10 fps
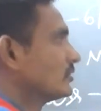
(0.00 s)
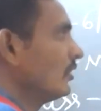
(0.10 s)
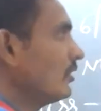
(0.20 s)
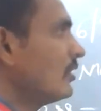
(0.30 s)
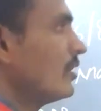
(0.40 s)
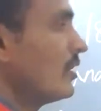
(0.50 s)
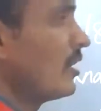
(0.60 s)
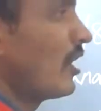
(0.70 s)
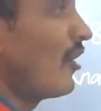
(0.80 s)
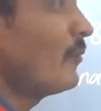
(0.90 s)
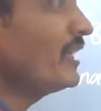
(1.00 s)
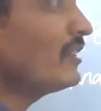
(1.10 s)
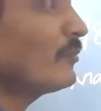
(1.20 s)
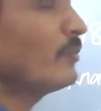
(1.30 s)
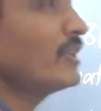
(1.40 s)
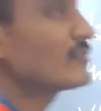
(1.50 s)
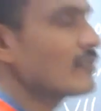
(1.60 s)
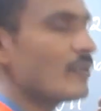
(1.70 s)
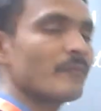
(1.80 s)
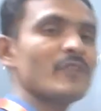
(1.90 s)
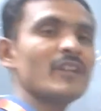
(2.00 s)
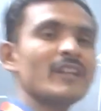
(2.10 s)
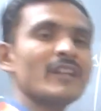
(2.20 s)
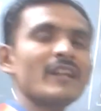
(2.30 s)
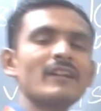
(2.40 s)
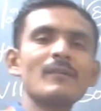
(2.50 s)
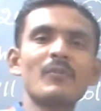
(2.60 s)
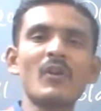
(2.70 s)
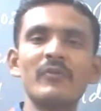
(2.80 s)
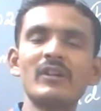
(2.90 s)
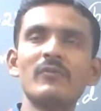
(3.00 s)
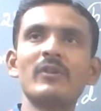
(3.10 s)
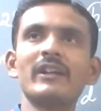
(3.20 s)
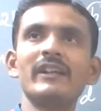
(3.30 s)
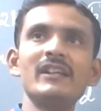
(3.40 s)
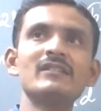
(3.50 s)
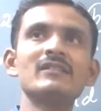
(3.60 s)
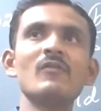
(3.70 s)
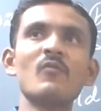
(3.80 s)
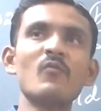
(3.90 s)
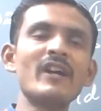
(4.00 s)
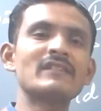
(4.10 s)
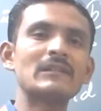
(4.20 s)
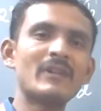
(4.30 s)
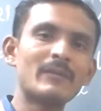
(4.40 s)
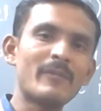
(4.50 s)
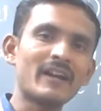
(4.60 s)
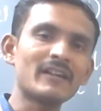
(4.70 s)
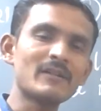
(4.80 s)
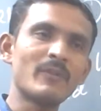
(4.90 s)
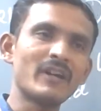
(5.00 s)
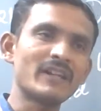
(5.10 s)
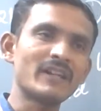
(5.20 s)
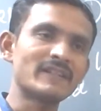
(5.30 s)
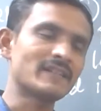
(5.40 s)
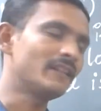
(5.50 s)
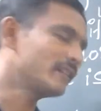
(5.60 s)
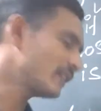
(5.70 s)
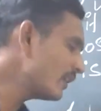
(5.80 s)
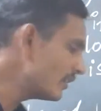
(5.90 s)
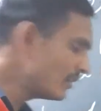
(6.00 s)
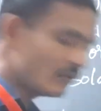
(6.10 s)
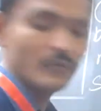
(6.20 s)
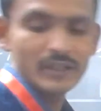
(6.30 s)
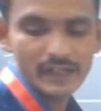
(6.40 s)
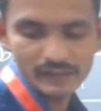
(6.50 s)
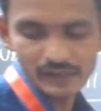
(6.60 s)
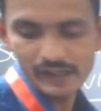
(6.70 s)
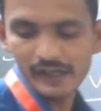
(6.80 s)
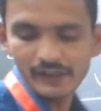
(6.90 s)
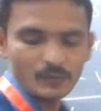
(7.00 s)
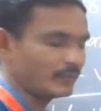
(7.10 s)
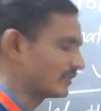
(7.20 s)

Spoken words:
So how many rupees we get a profit for each white cement bag by selling? We'll get 8